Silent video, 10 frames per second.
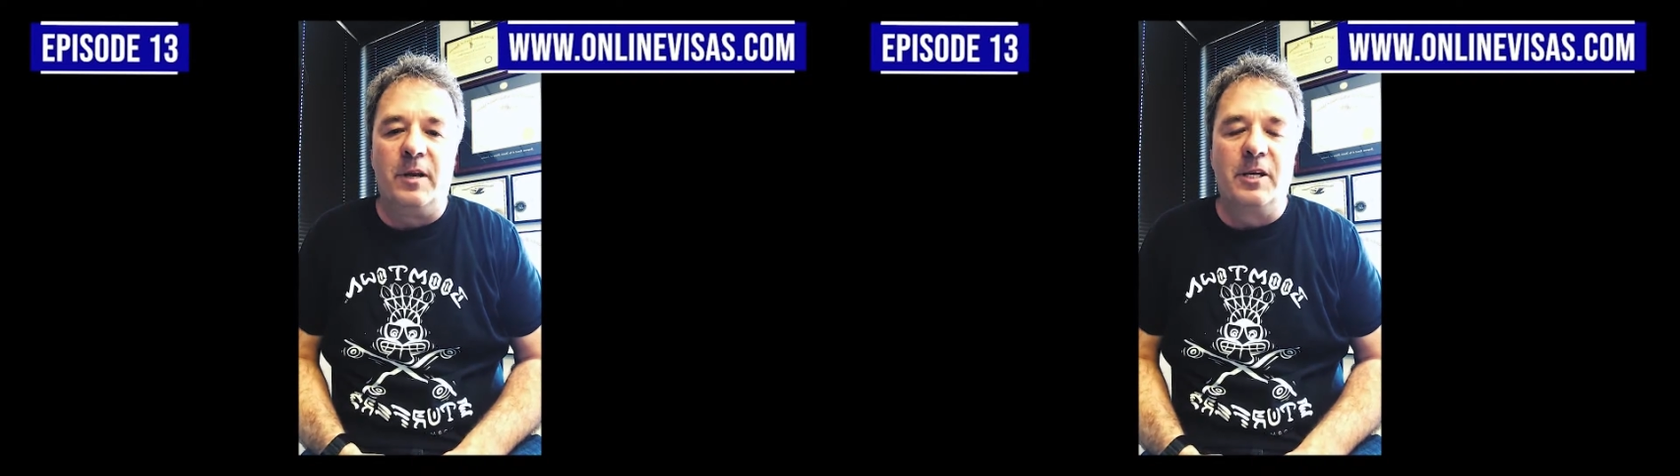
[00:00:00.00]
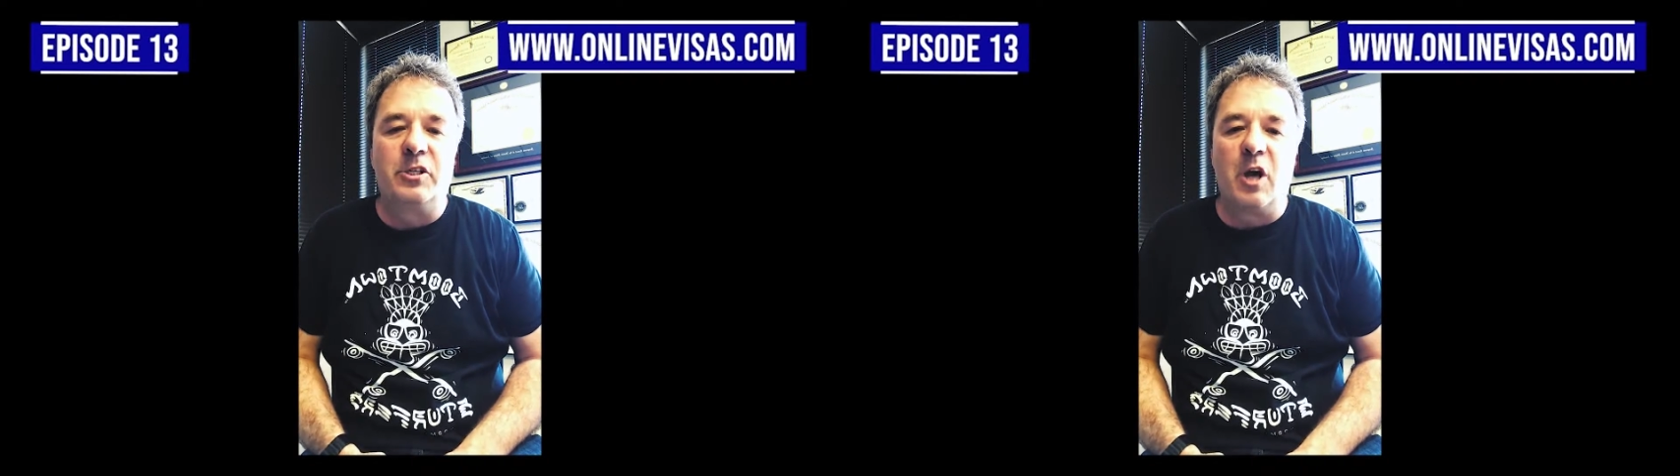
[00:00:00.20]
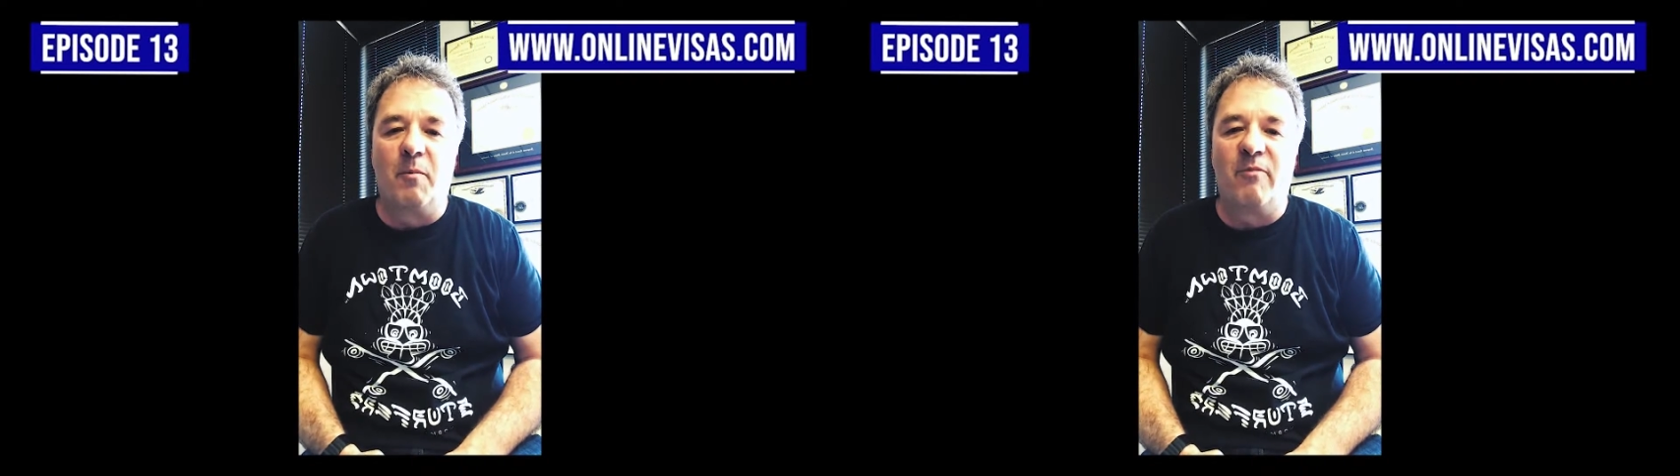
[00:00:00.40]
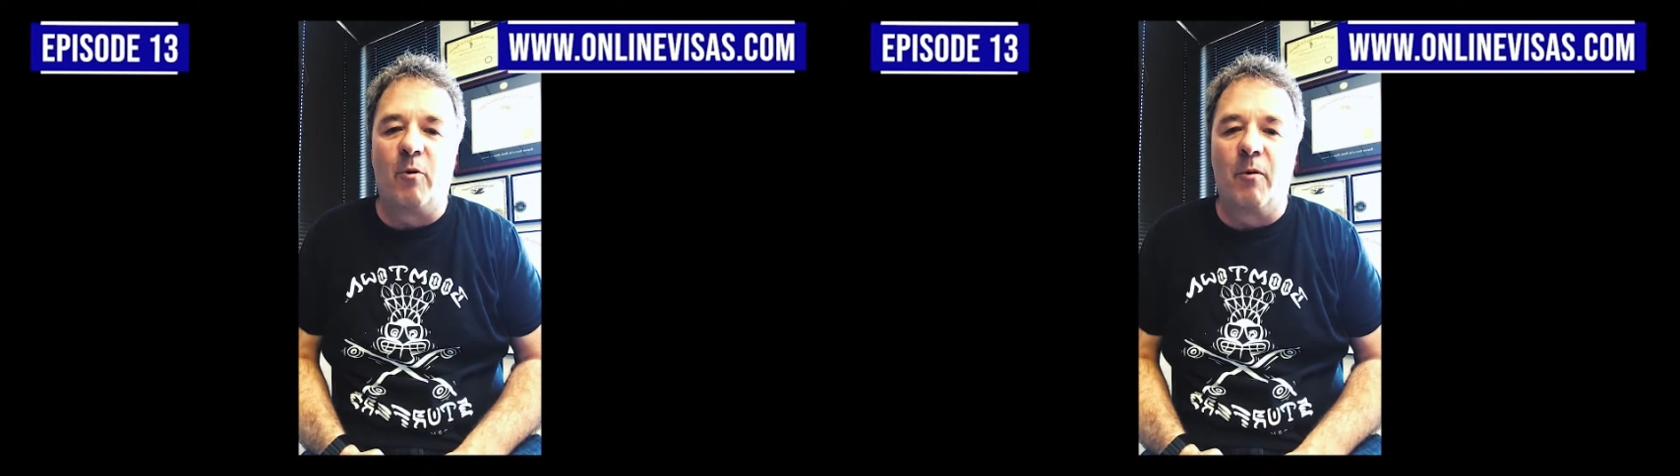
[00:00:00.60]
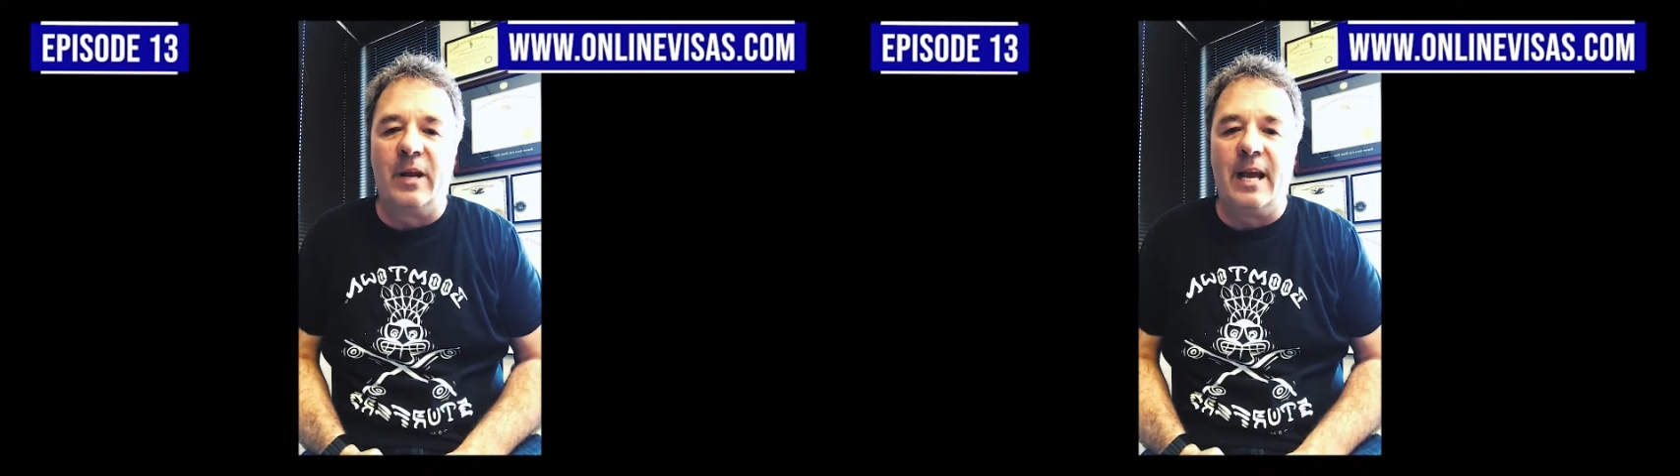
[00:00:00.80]
his show
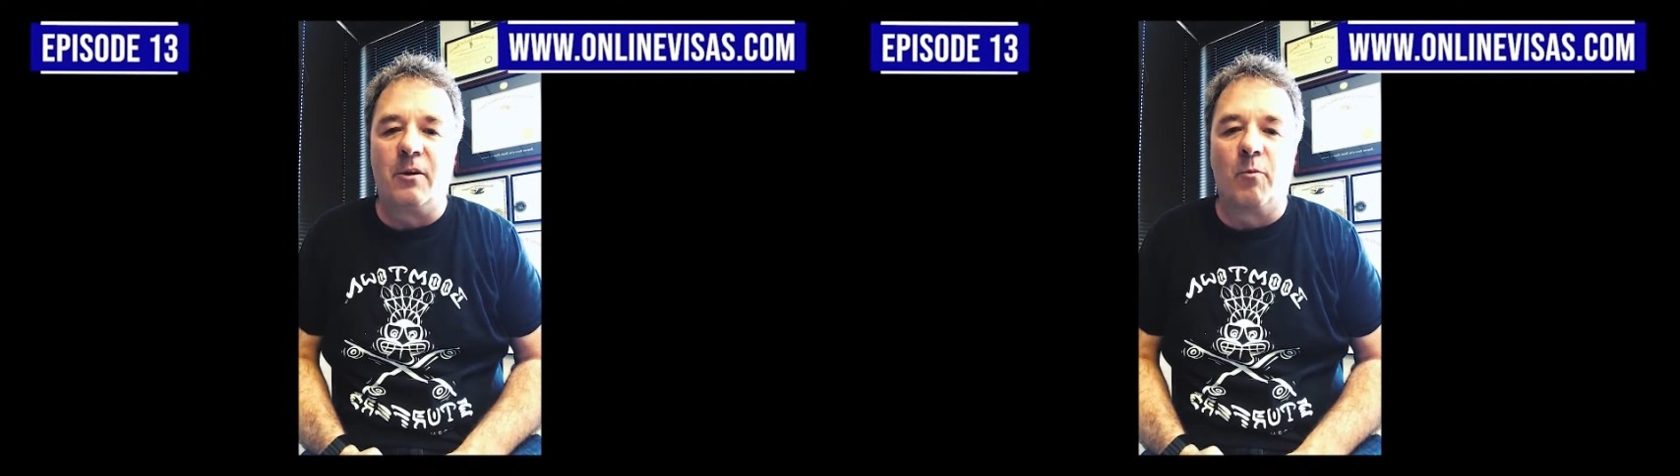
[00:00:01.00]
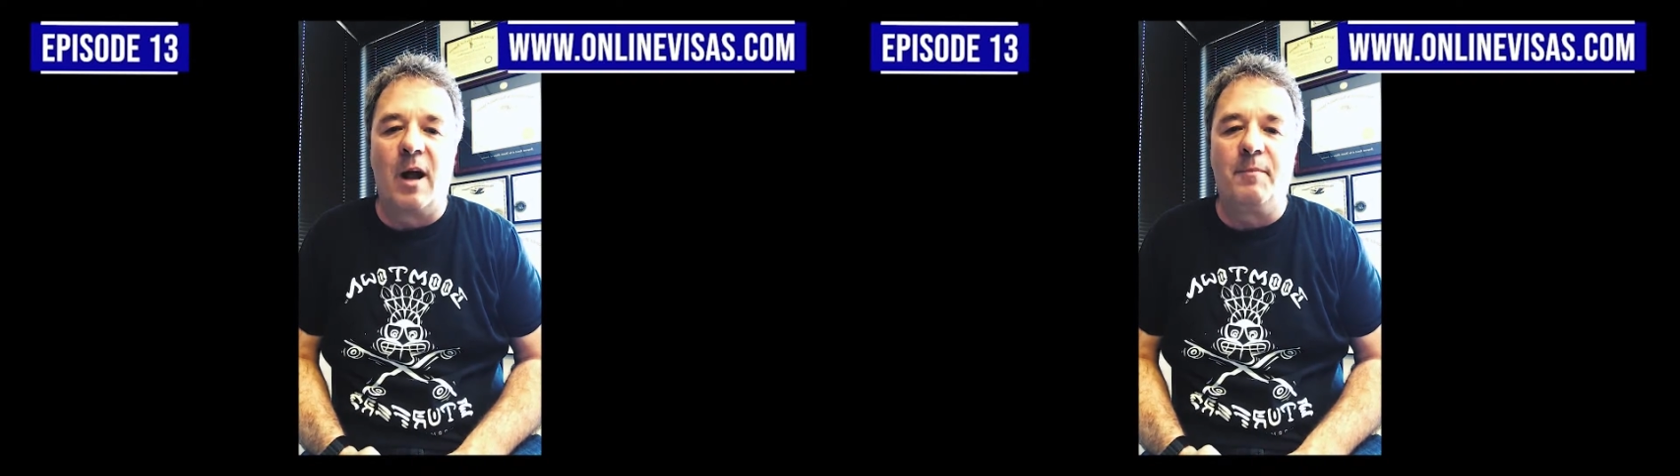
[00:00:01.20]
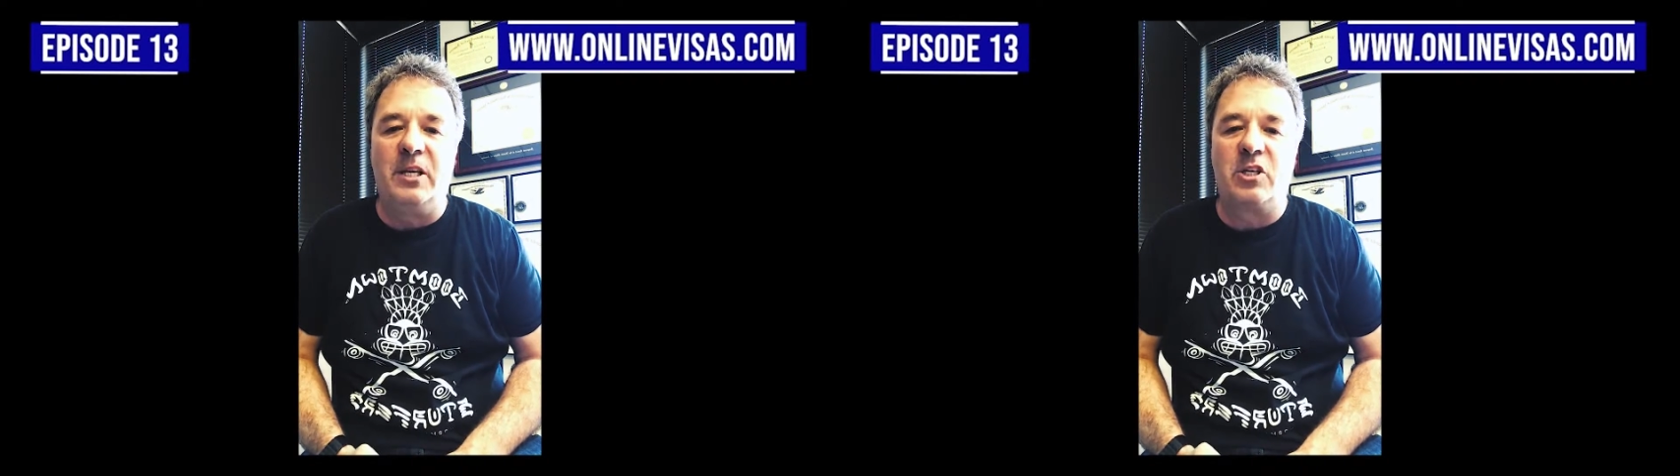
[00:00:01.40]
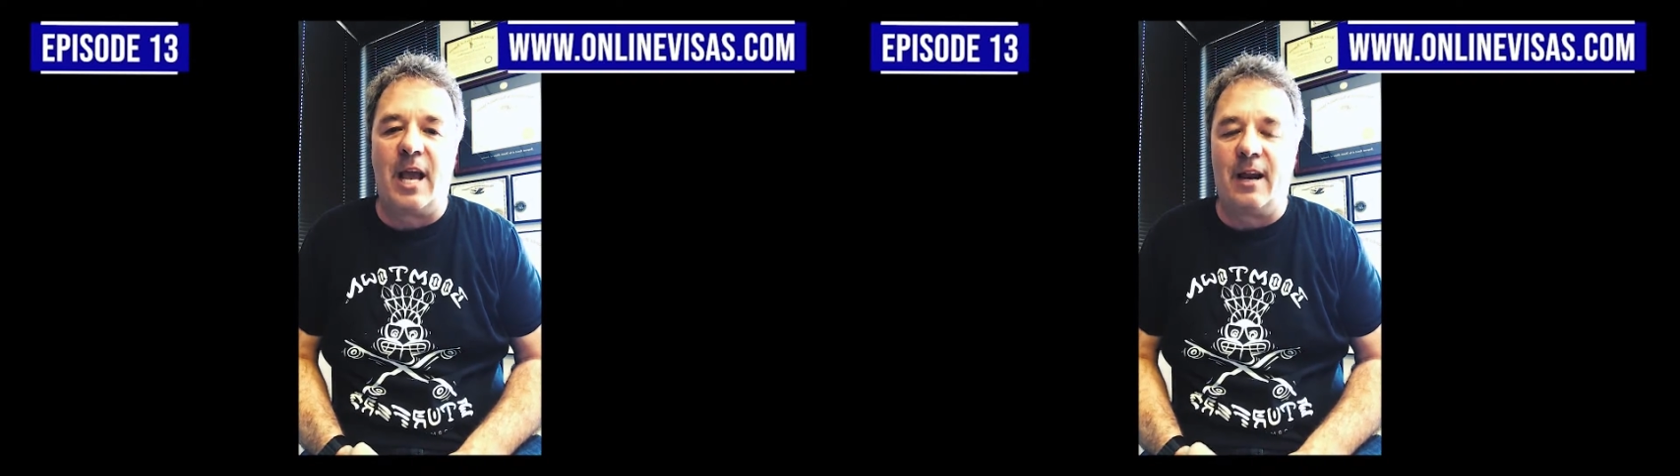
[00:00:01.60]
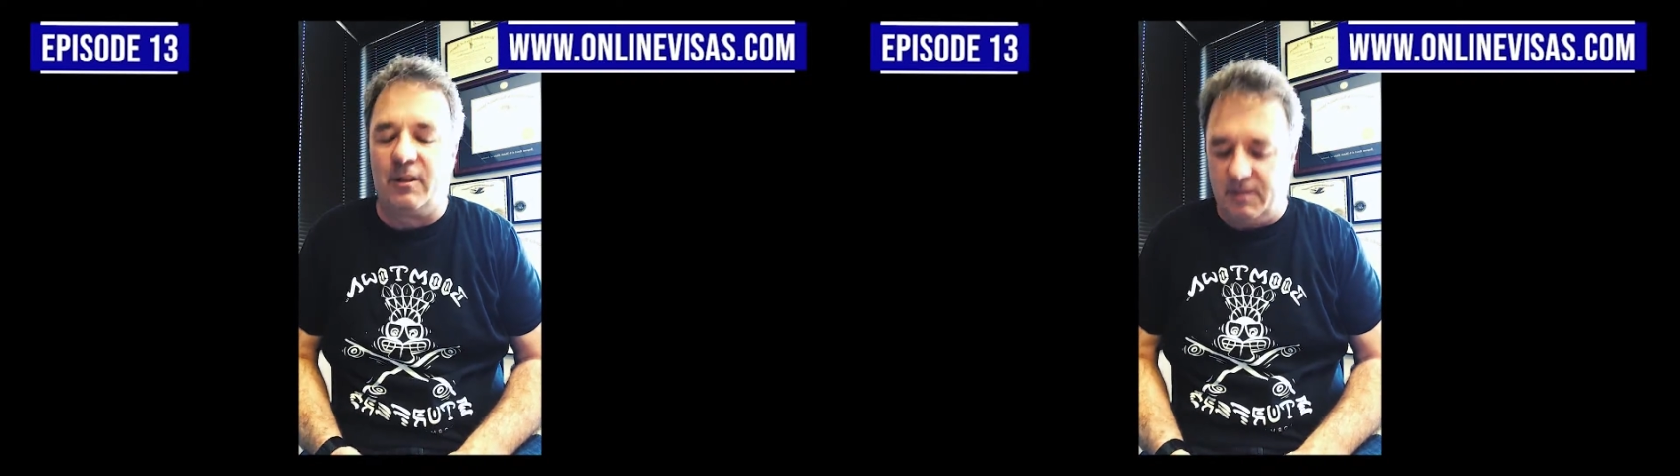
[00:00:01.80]
before when he had the rugby channel.